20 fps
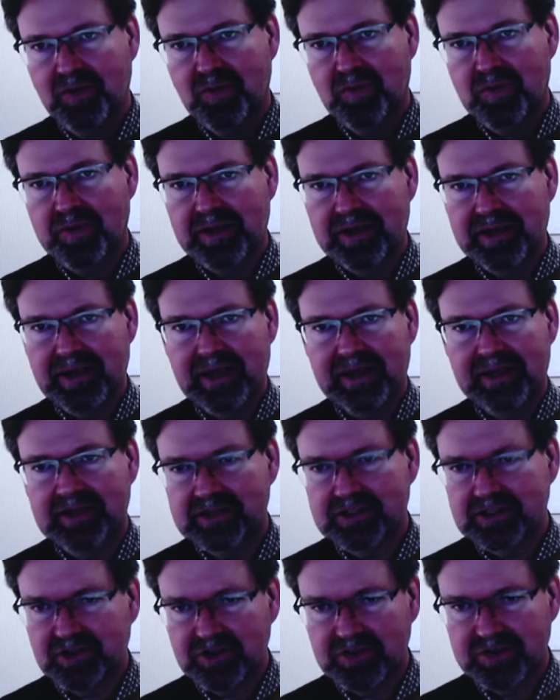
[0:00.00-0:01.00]
where they get an
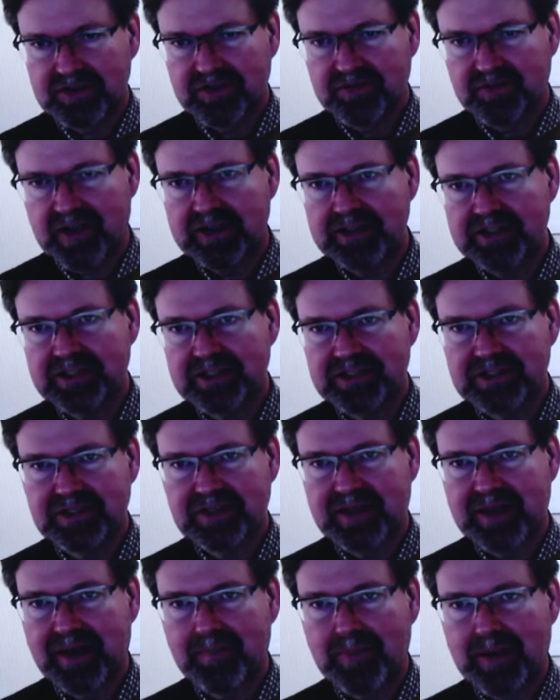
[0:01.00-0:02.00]
exclusive license to
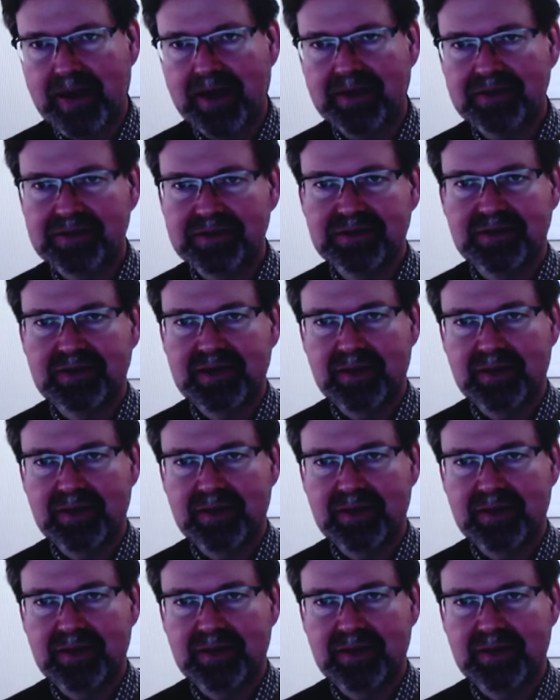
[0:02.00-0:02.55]
that patent,